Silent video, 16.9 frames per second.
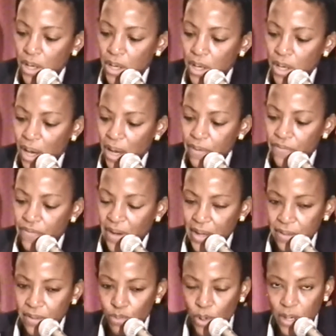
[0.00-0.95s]
I
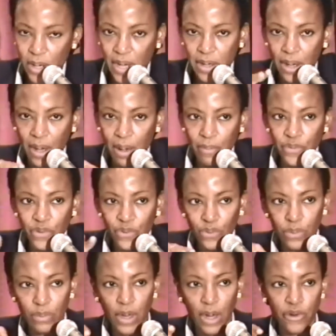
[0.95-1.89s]
find when I come
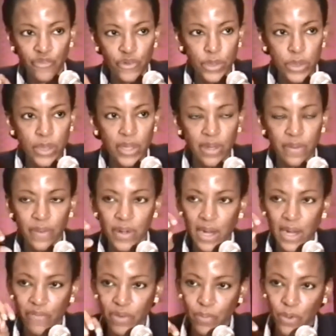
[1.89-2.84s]
to countries here that
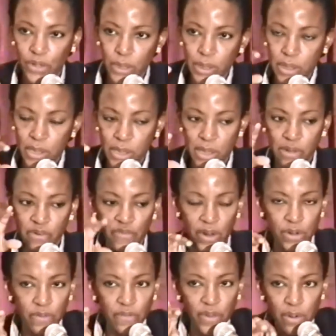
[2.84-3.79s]
everybody sits in
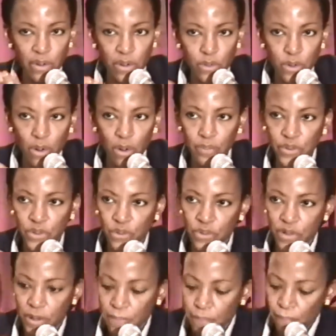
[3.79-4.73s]
front of their own
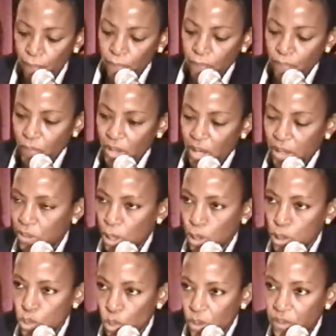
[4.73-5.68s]
computer and
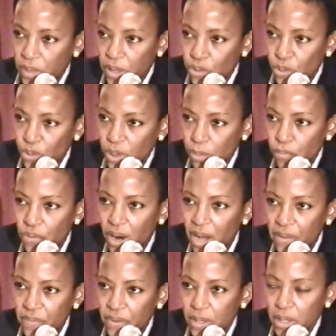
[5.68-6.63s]
does what they're doing
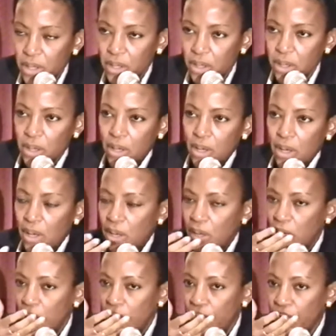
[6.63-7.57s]
privately.
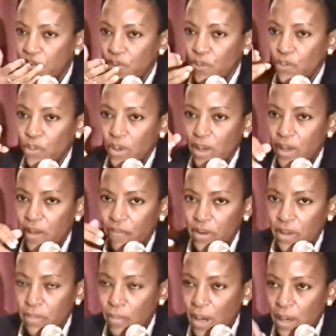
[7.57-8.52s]
If you, even
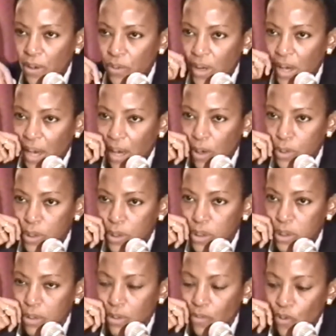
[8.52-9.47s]
in my own house,
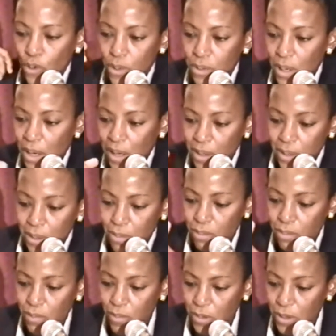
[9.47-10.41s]
I
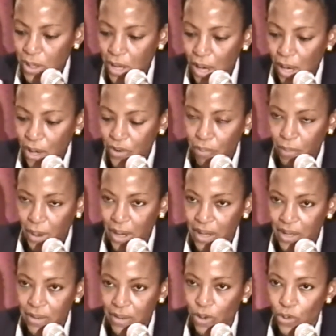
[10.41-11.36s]
guard
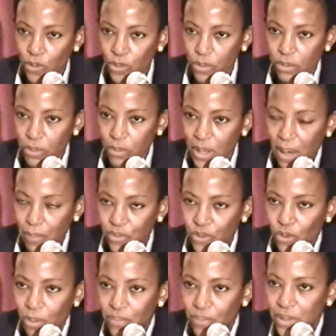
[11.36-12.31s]
my own
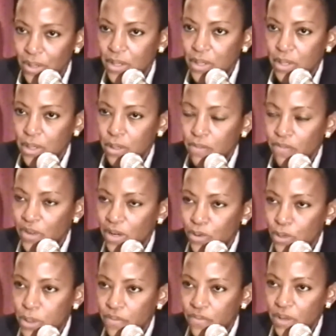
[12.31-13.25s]
laptop
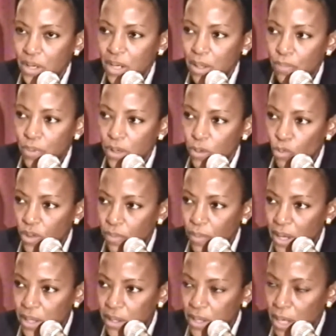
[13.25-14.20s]
very severely, but with
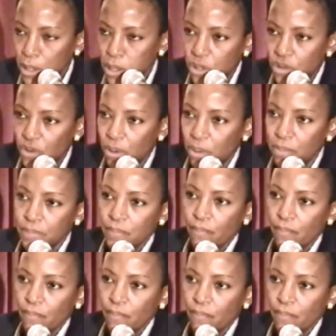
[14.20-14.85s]
my desktop,